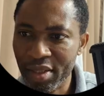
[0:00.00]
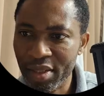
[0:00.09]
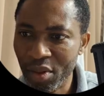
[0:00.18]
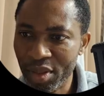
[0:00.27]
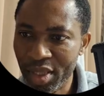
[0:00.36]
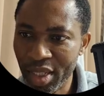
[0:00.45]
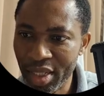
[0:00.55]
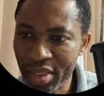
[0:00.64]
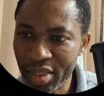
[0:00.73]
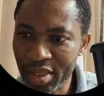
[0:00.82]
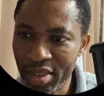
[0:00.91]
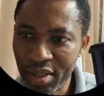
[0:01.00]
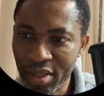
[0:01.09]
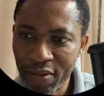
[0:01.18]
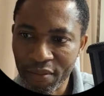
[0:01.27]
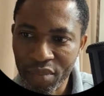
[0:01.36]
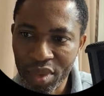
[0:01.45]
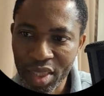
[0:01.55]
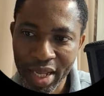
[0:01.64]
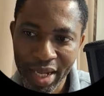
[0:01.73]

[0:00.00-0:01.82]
contains the